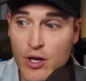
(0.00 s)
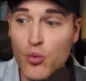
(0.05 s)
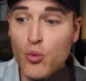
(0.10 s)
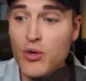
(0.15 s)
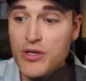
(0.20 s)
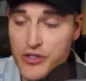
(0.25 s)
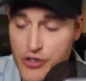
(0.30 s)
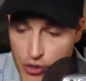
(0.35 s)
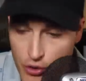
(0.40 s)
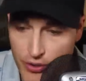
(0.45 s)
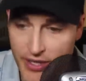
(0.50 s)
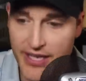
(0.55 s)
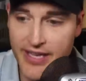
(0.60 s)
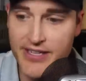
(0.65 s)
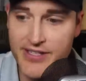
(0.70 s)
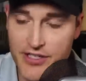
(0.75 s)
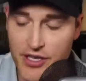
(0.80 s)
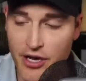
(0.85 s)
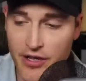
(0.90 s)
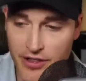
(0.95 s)
was New
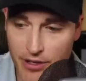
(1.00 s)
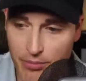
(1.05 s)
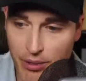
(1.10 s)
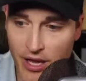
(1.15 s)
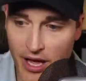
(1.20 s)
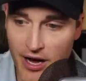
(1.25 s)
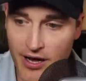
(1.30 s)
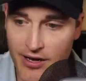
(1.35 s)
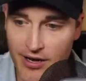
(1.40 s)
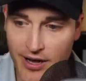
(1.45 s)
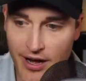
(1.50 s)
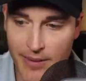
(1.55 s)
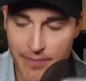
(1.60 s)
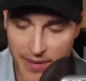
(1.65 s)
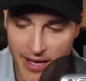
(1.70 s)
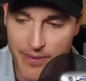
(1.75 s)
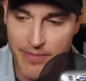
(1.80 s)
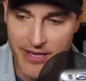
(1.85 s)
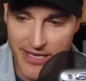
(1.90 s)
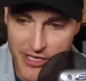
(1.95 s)
Kids on the Block. I
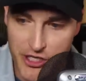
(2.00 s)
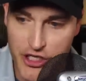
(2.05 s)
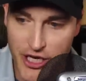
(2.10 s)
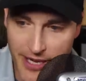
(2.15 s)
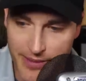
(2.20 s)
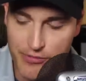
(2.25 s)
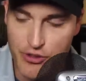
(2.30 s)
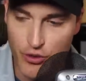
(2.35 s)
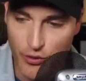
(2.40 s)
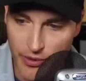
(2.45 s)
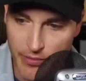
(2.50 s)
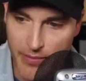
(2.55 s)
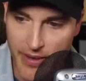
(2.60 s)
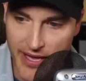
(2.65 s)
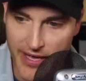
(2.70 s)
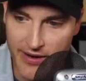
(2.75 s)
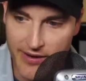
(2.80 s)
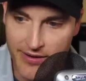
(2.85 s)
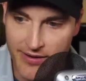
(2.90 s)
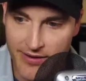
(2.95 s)
may be ashamed to
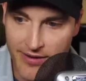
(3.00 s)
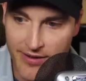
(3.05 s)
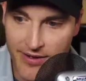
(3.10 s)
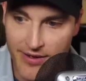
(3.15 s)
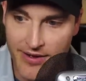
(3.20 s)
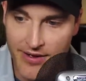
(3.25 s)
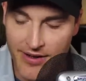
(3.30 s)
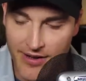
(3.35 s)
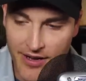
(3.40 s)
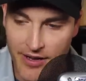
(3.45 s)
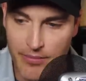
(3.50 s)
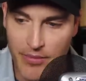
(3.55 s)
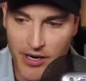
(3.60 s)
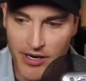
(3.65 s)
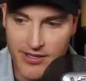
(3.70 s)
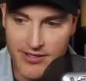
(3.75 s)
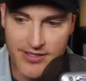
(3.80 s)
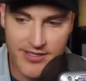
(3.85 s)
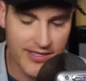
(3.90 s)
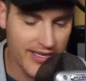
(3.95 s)
admit. Come
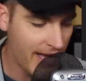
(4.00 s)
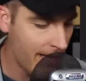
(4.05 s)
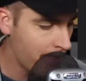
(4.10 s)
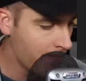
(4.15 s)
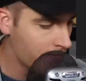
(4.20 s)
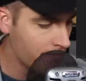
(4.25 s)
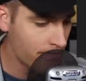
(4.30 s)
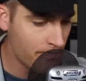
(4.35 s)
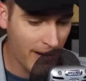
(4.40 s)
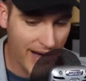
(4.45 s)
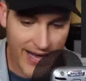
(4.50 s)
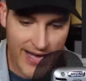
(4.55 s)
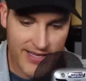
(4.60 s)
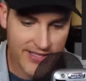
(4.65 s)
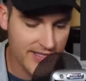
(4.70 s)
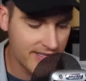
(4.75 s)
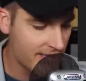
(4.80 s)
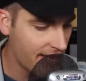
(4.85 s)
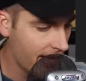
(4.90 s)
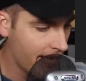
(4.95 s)
on, step by
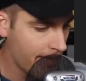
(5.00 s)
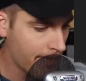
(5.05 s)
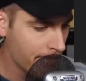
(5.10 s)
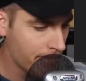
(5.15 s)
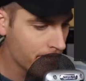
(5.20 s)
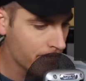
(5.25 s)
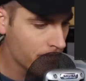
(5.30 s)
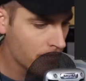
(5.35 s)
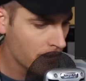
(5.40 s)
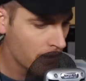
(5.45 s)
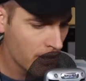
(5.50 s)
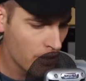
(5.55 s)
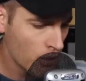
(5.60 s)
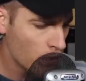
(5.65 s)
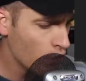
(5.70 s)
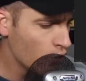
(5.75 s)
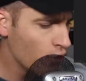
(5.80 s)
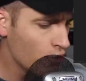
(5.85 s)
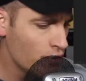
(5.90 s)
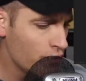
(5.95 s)
step.
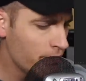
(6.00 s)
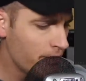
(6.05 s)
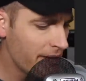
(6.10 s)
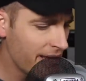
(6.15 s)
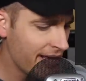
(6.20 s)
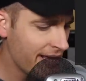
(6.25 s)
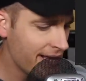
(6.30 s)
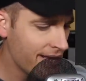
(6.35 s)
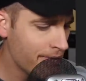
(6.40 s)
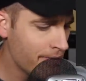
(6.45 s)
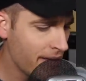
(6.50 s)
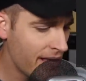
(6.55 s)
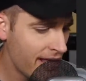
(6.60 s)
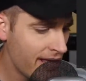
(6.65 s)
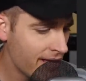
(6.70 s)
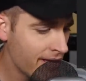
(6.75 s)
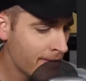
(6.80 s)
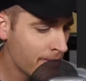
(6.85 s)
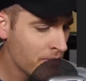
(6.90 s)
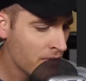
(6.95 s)
Ooh,
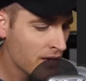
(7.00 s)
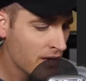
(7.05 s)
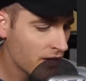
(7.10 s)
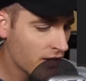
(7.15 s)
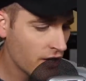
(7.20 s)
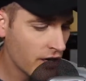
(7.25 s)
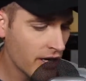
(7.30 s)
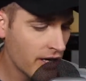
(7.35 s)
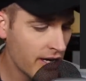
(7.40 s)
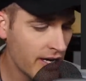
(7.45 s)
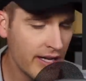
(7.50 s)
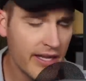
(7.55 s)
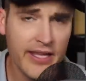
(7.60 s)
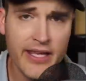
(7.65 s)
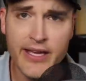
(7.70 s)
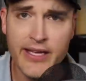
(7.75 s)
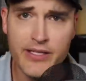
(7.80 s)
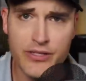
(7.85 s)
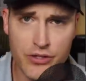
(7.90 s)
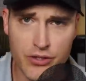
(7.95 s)
baby, gonna
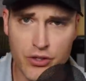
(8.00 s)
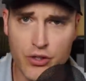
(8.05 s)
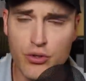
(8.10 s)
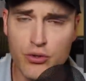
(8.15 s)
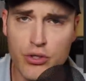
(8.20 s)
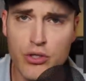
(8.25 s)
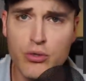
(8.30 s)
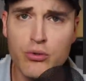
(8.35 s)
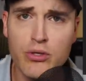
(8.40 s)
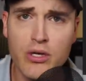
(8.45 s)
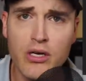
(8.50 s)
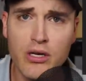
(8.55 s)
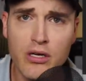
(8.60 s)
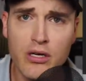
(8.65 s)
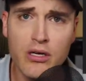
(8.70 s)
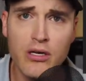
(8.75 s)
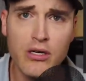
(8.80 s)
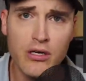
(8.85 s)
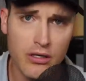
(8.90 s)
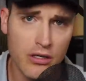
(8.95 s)
get to you,
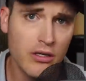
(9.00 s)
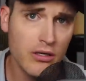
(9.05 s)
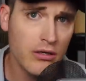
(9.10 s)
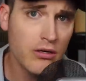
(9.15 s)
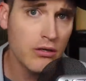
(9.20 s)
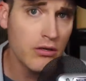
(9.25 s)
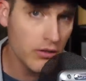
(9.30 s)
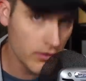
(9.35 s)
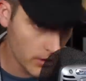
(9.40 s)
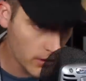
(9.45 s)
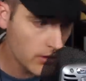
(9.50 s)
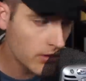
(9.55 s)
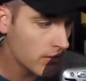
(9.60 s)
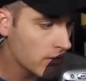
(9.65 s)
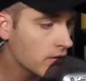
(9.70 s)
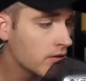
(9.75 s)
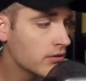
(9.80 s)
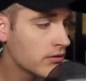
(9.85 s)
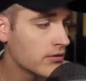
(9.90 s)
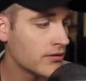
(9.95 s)

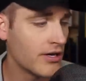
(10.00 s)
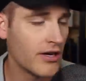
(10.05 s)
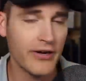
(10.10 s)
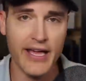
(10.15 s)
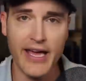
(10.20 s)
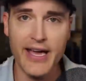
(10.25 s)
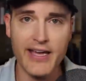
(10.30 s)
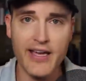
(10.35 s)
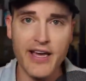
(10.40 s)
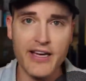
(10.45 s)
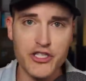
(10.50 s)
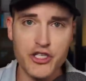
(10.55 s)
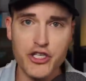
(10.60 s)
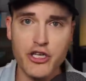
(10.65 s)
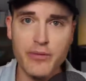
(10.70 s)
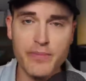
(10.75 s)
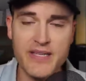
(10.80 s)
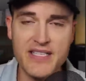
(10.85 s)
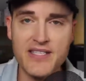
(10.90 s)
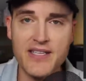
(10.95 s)
girl. Okay, I, I
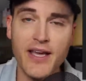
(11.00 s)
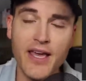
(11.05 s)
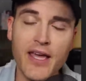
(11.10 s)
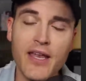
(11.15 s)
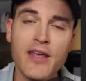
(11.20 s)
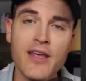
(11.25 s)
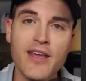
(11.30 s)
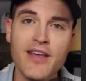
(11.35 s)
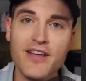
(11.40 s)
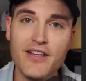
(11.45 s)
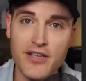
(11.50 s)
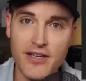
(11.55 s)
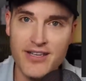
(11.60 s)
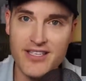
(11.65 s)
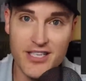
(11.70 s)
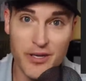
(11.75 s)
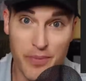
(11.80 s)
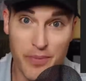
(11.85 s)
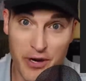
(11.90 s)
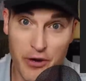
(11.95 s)
shouldn't be singing.
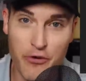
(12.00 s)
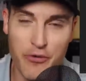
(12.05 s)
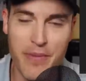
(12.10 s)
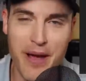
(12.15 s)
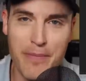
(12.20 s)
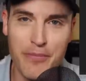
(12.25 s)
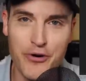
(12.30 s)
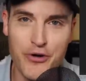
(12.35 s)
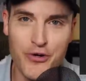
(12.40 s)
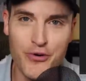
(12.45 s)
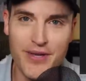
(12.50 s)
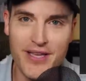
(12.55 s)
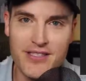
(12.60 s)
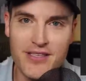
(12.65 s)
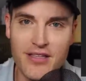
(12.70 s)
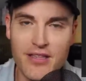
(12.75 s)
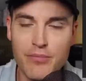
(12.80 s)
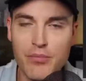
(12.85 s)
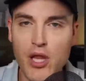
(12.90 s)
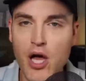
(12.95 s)
Does anybody remember New Kids
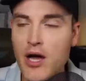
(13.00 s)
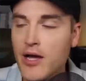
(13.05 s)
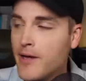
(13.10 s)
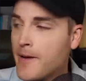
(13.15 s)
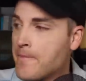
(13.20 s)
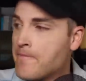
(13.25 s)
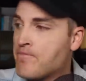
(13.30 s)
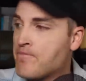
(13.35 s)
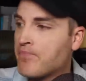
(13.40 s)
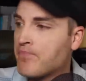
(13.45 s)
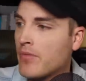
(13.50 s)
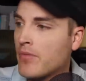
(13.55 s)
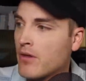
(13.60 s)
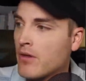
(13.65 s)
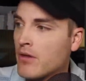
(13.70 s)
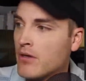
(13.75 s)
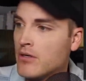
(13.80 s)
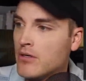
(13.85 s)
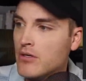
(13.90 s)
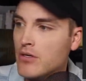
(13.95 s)
on the Block?
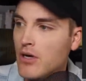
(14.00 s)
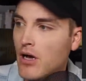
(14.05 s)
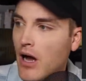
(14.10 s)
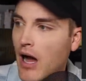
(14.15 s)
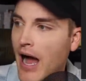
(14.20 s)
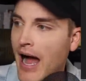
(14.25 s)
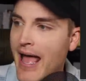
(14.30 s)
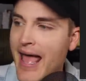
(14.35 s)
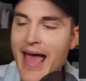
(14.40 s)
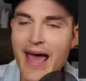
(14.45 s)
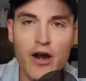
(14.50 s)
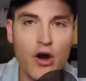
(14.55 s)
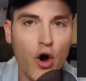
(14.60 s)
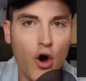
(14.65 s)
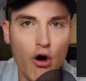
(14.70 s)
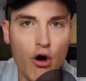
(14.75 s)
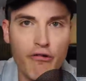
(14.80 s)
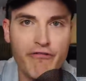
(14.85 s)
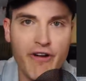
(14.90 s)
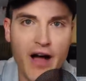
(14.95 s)
I had
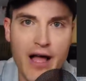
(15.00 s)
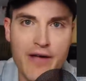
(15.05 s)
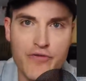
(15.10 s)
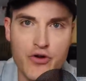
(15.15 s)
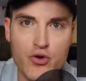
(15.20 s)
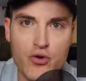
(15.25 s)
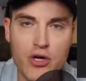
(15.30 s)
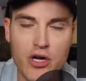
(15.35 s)
all five New